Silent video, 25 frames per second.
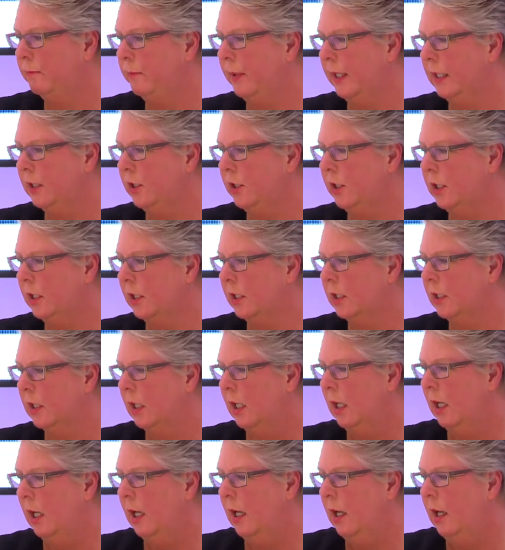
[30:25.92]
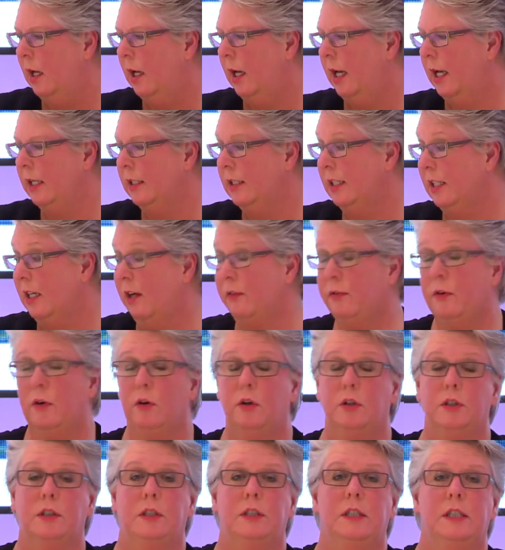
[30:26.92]
pictures, and of
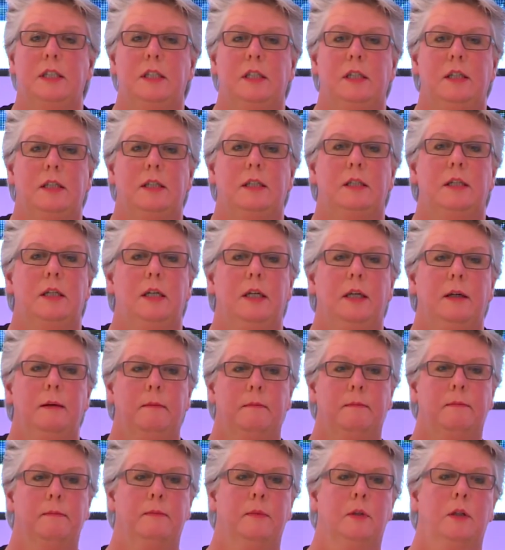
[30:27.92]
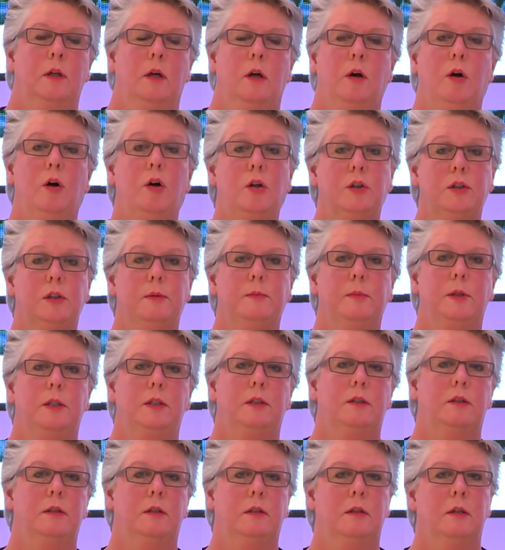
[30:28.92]
course this is the
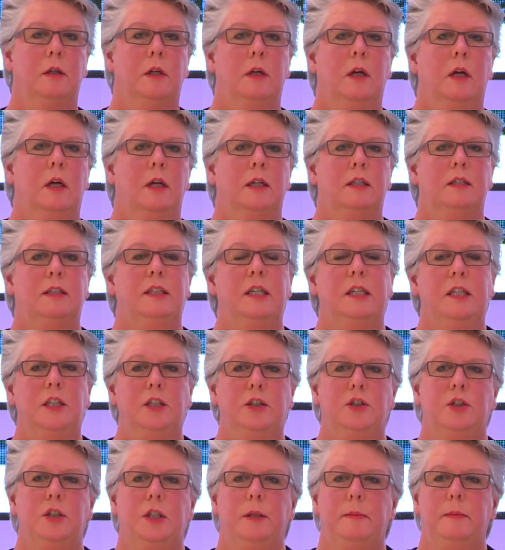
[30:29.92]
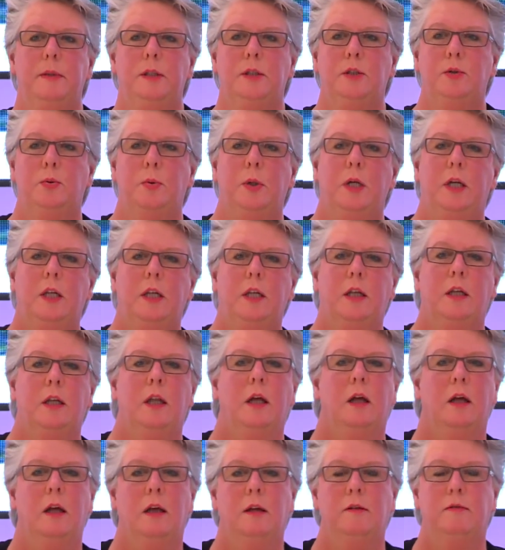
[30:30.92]
ultimate synergy between
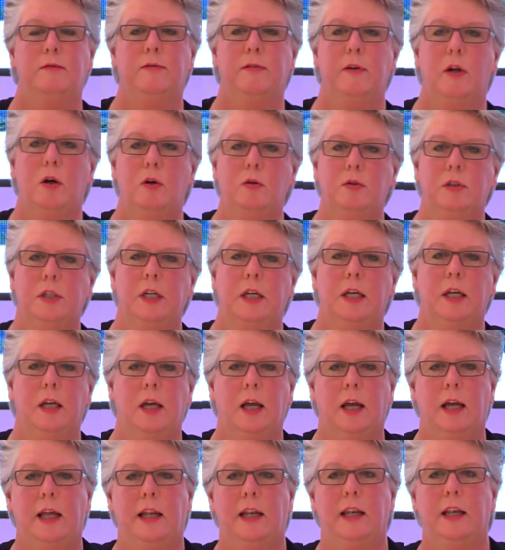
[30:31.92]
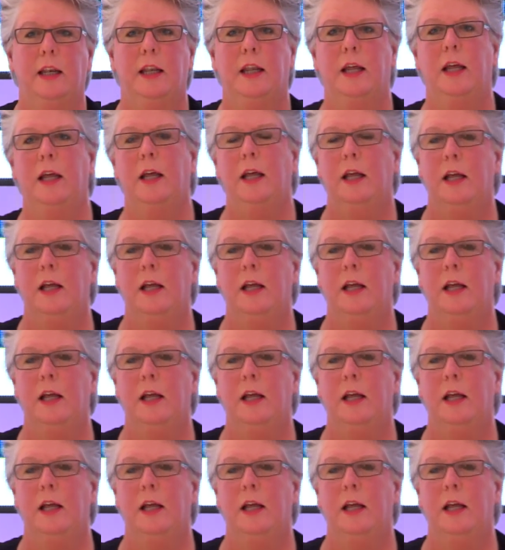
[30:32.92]
floating and